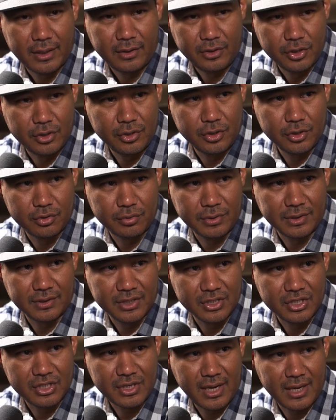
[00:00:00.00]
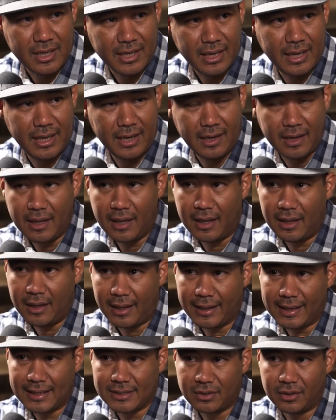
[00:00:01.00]
You, you drink this shake. Mm-hmm. And
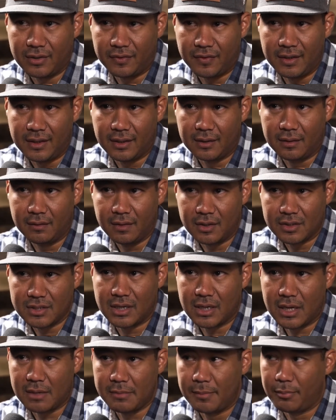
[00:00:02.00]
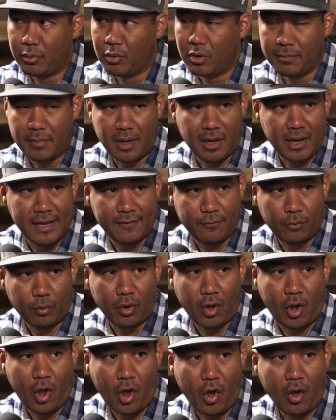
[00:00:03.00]
like I started thinking, there's going to come a point in my life where
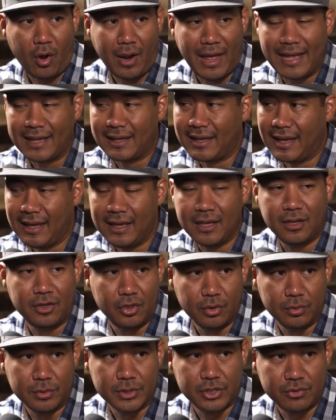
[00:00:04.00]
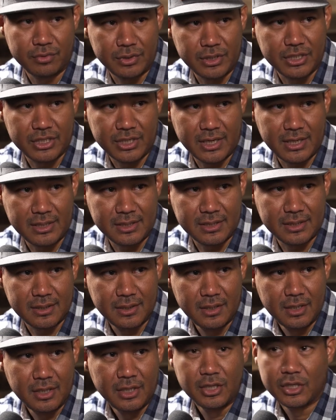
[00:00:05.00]
all I can do is drink shakes
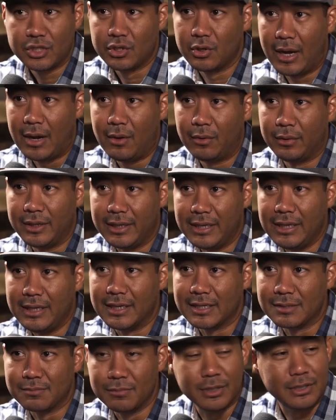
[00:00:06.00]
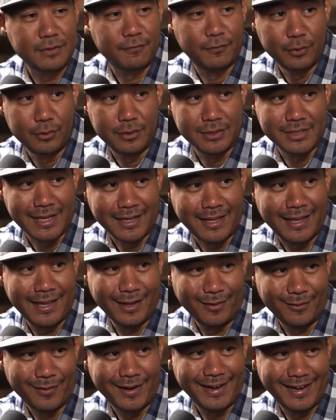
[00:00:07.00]
so I want to eat as much food as I
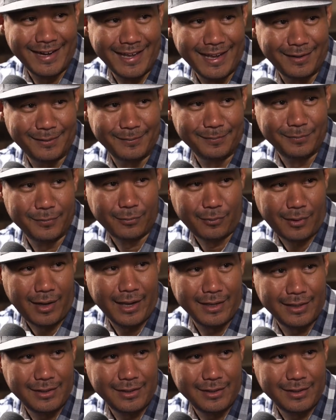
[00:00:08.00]
can right now. now. Right.